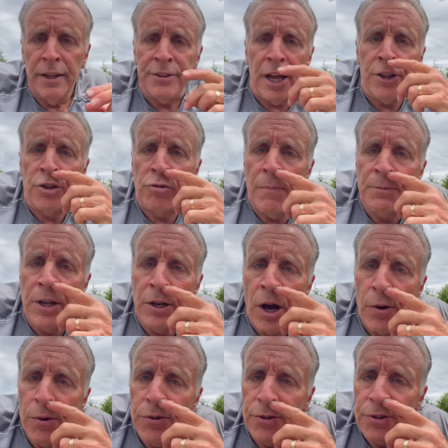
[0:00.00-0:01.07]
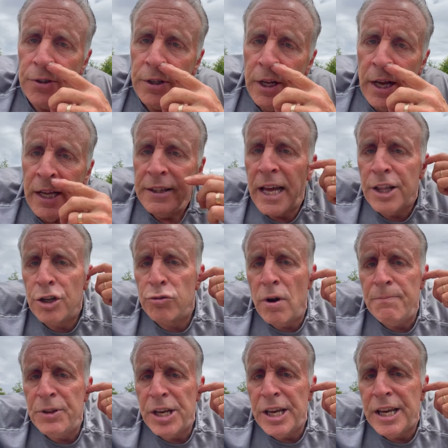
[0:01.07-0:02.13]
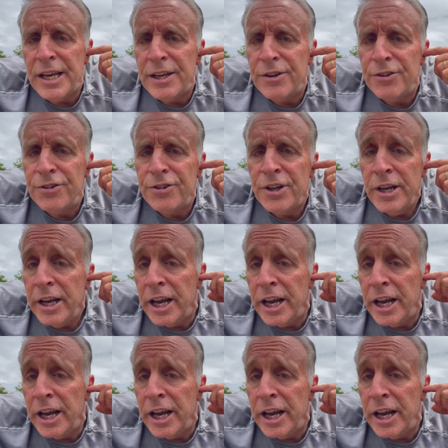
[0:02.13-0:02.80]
Then trim the nose, then trim the ears,